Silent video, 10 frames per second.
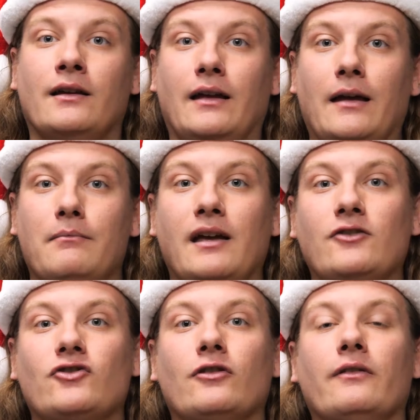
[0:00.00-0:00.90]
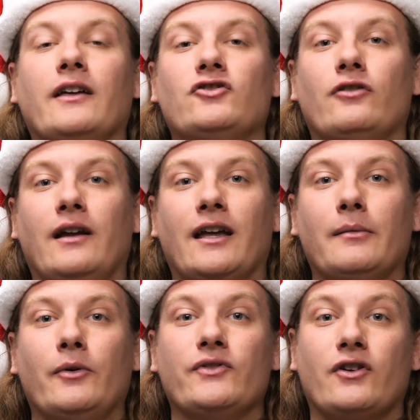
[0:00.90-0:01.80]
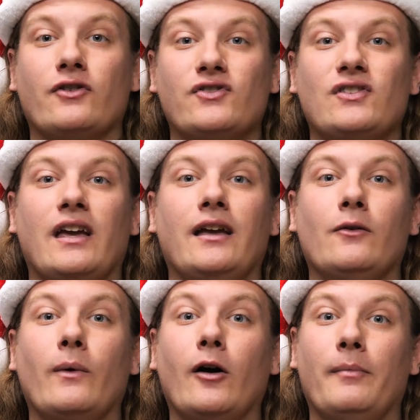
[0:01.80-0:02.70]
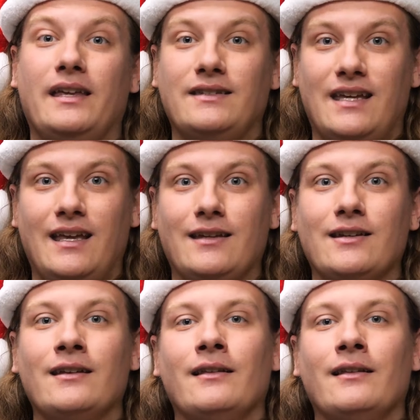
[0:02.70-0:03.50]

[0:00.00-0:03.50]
and make sure that your animals are staying well maintained.